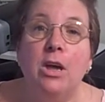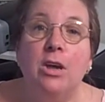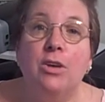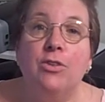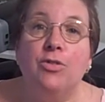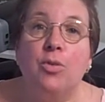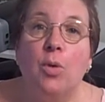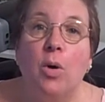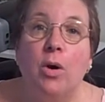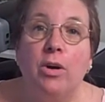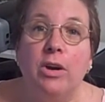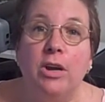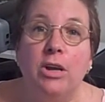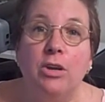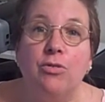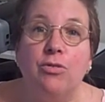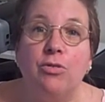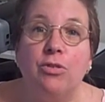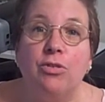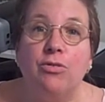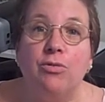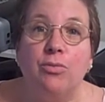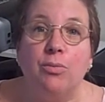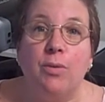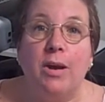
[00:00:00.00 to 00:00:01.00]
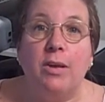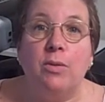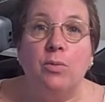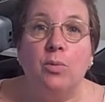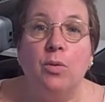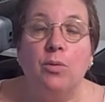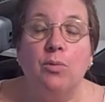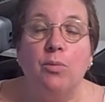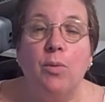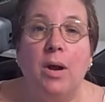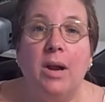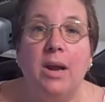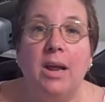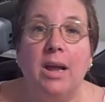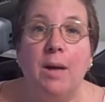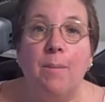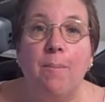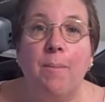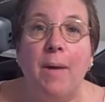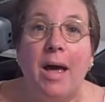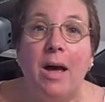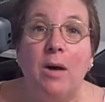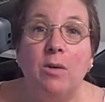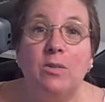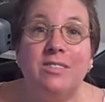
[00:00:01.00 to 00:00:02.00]
So our interest rates were running
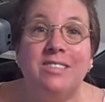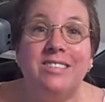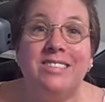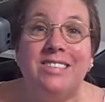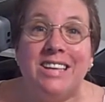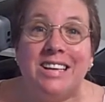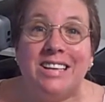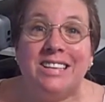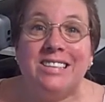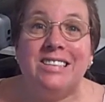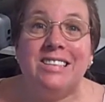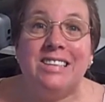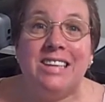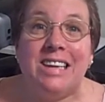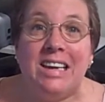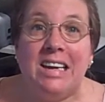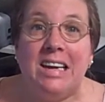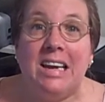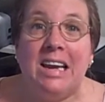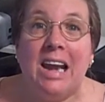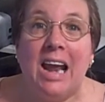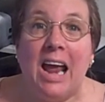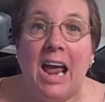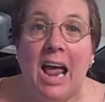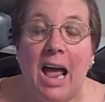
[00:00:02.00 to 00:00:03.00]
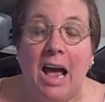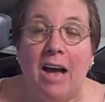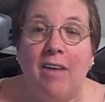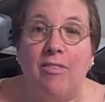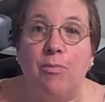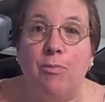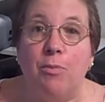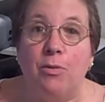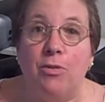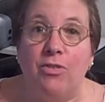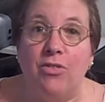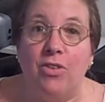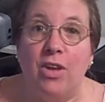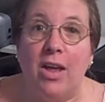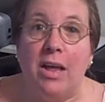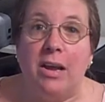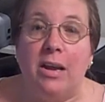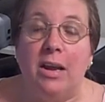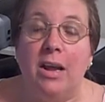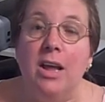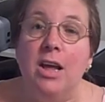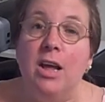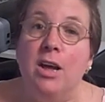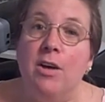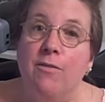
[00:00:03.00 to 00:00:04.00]
about
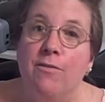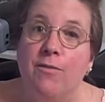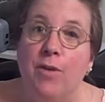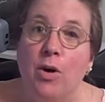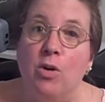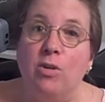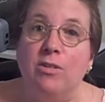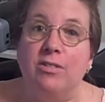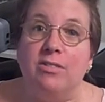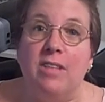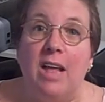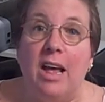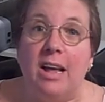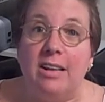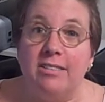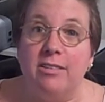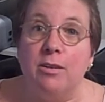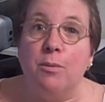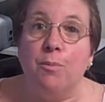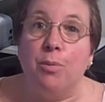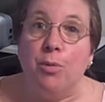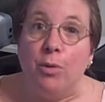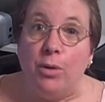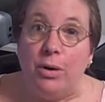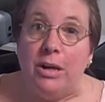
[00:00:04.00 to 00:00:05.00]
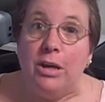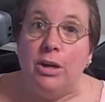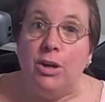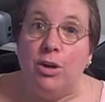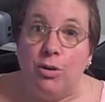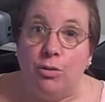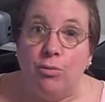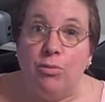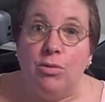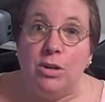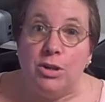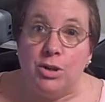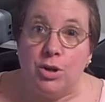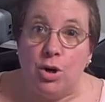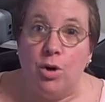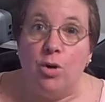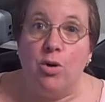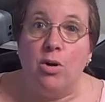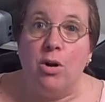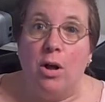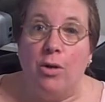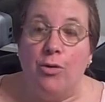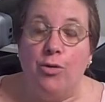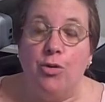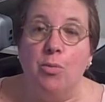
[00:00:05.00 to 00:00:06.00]
16.5%. Folks, that's a pretty good
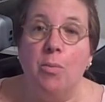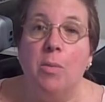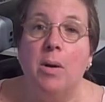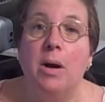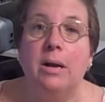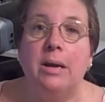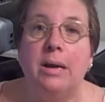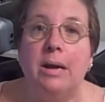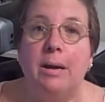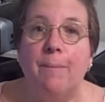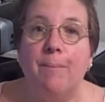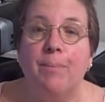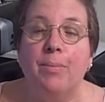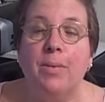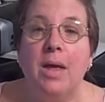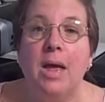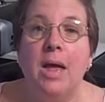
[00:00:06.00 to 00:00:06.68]
return on your money.